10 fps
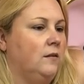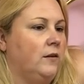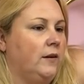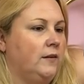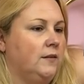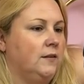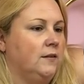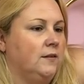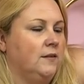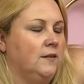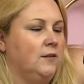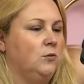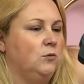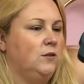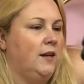Right.
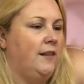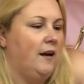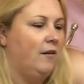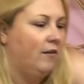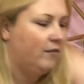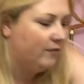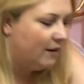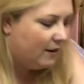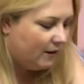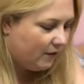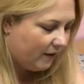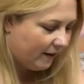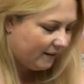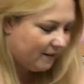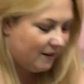We'll take that off.
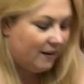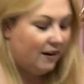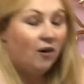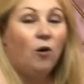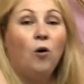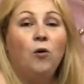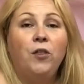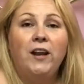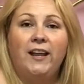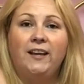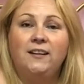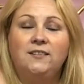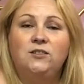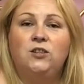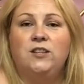Right. All the
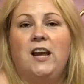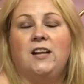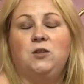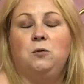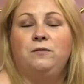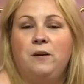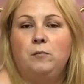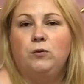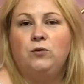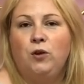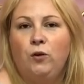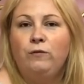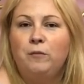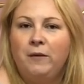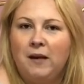links to the actual Vimble 2
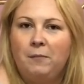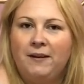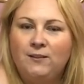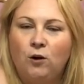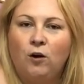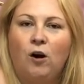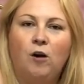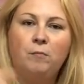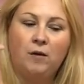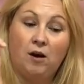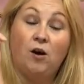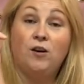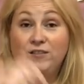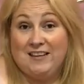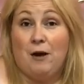from gearbest.com
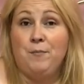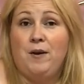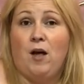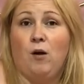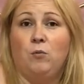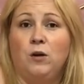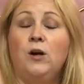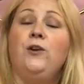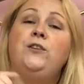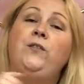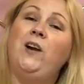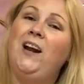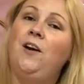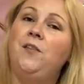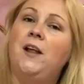are down below. So if you
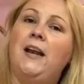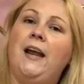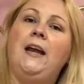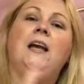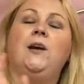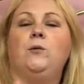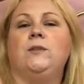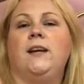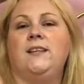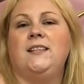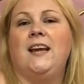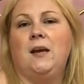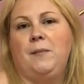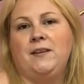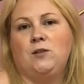click on that link, it will take you to
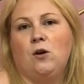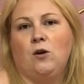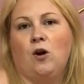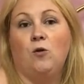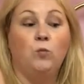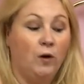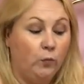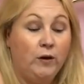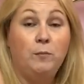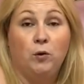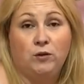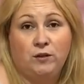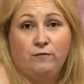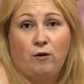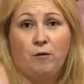gearbest.com where we bought
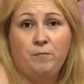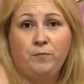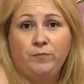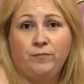it from.